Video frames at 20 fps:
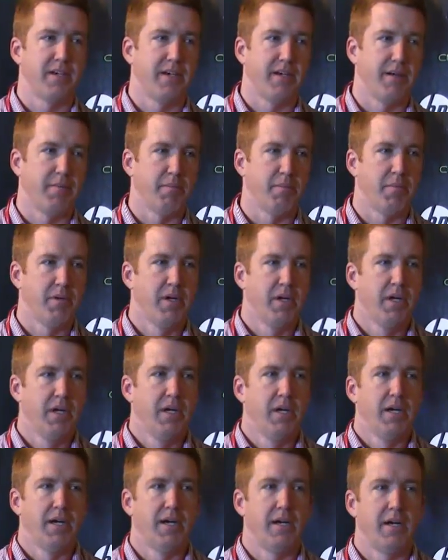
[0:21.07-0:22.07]
Um,
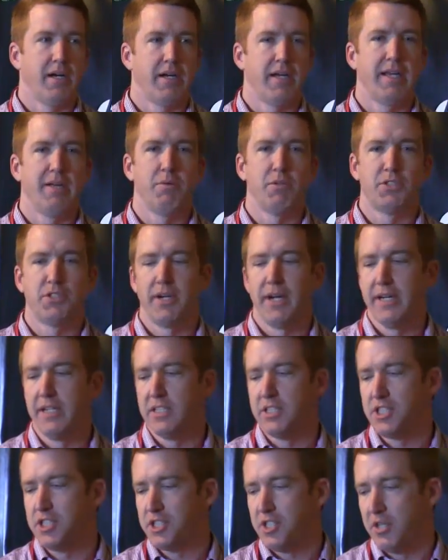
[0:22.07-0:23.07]
uh, again, we're trying
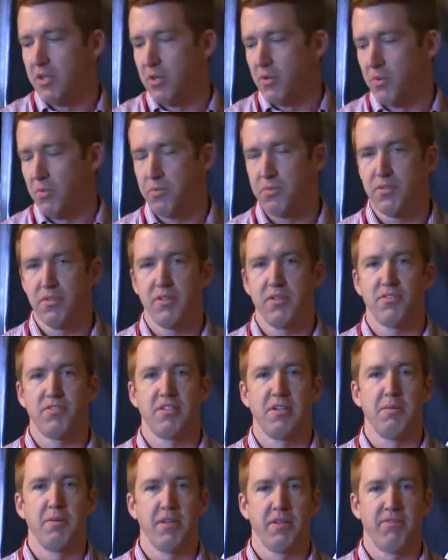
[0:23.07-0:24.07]
to show
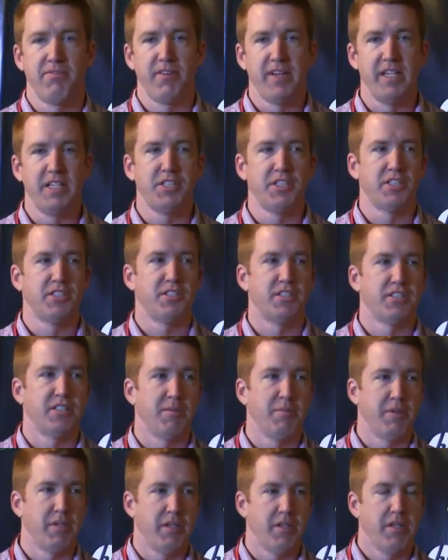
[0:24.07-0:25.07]
some of the features,
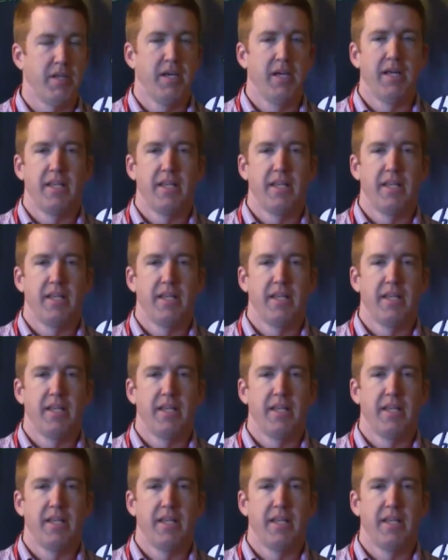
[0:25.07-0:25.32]
some of